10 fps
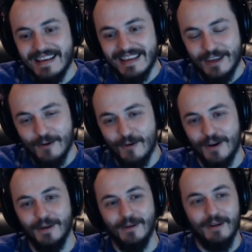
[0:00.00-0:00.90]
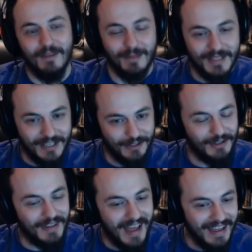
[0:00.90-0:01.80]
You were of the
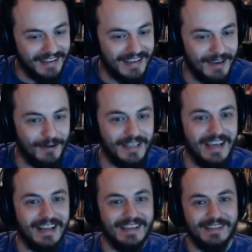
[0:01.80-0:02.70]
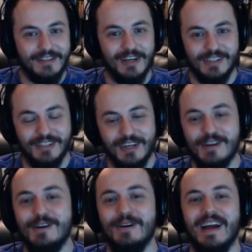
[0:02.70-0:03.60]
prediction that he would get his just
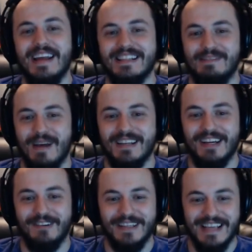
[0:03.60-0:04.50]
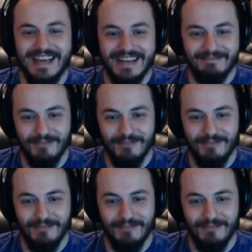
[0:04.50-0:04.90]
due, and Spectre would get